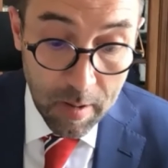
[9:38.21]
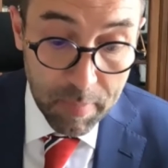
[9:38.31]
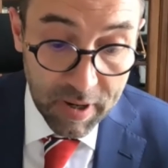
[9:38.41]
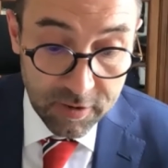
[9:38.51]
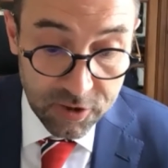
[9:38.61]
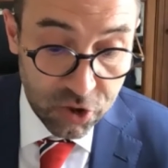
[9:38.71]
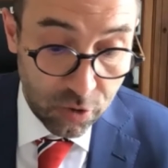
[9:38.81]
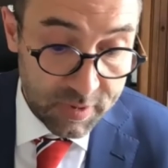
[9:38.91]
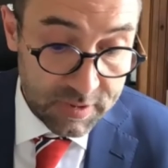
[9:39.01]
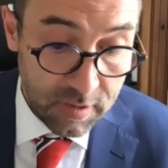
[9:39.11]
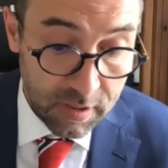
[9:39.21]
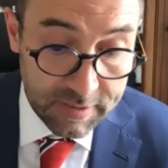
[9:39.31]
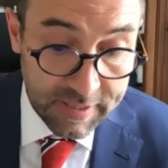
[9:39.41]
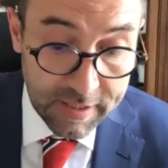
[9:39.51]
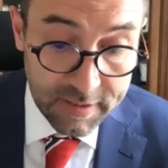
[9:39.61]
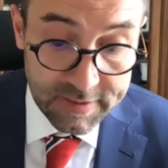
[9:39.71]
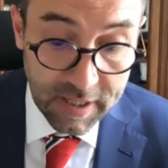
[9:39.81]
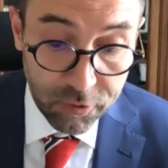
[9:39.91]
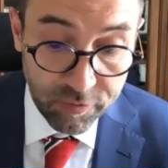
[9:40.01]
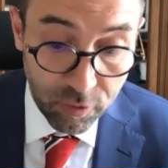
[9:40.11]
by the German and Canadian
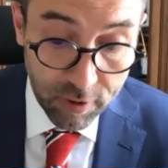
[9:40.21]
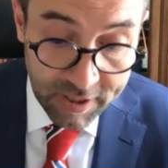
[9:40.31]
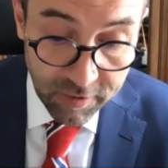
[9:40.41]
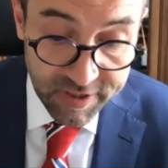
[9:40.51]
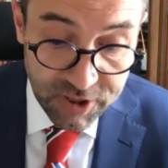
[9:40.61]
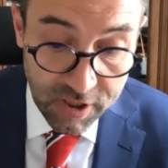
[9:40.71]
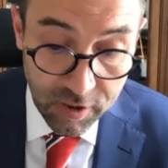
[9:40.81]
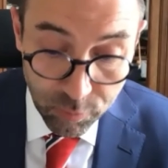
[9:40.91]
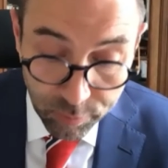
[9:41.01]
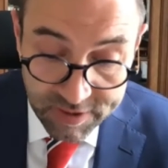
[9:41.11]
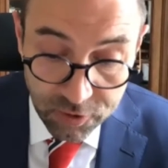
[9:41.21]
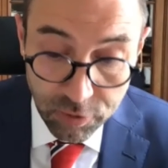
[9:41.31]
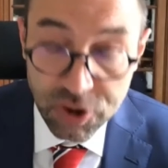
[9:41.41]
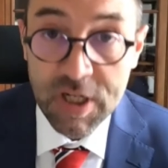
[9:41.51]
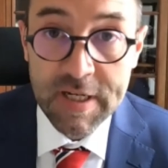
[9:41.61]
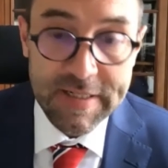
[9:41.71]
Centre for Innovation and Research,